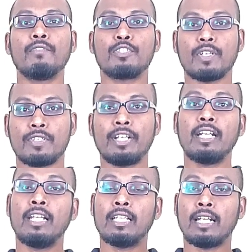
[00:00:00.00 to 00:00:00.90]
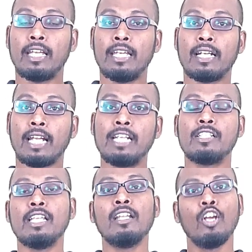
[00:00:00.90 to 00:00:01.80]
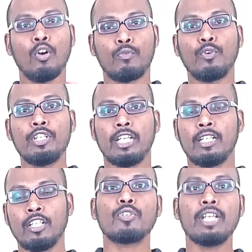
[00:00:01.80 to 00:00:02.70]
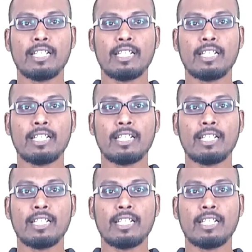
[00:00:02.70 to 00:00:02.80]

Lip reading: which was written in the year 1914. So he